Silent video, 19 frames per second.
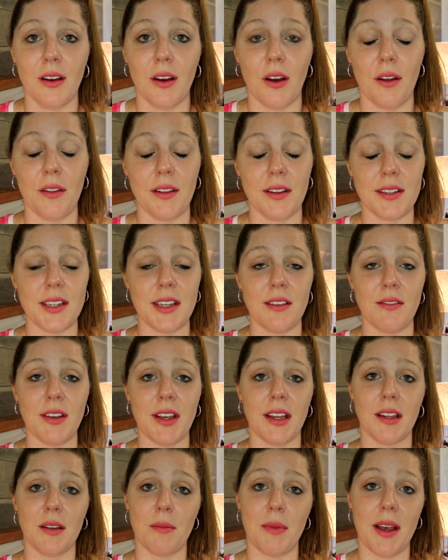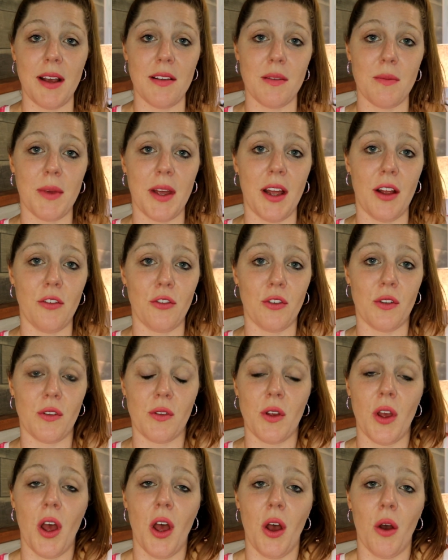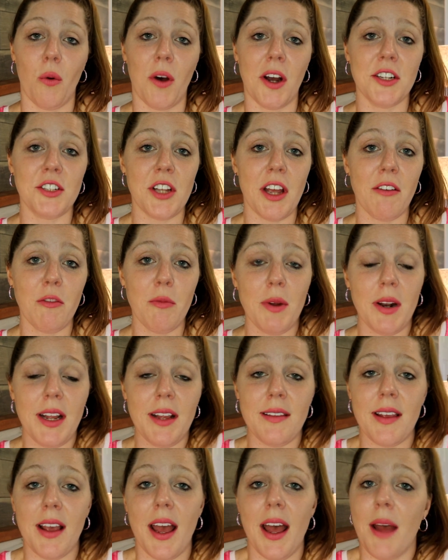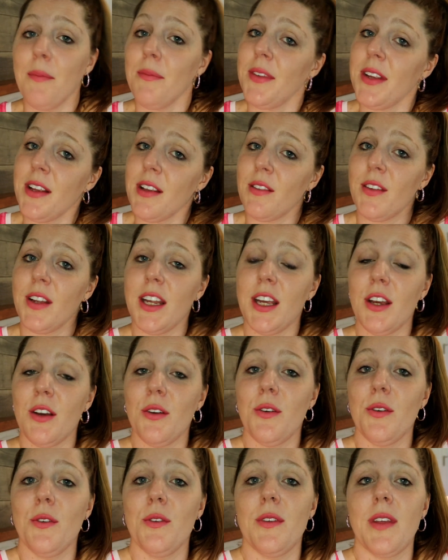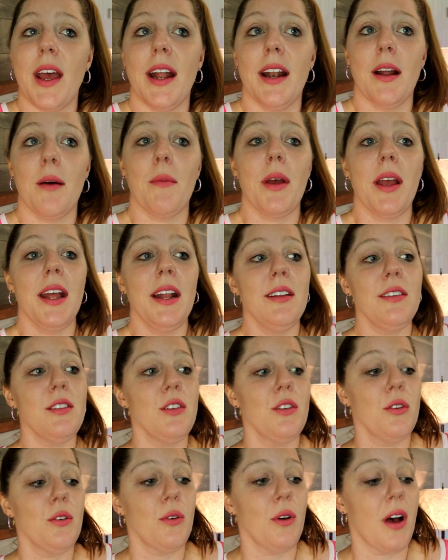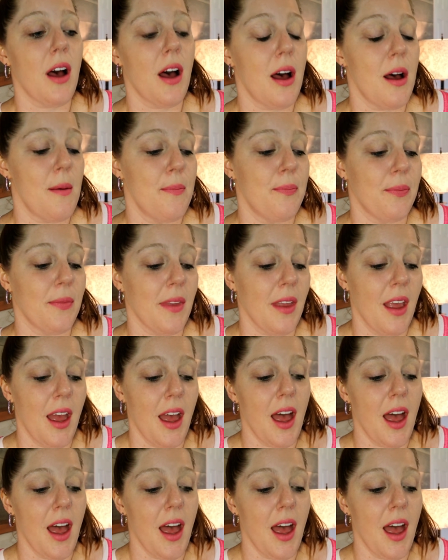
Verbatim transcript: on the TV in the basement and just watch everybody's empties videos and I'm into um,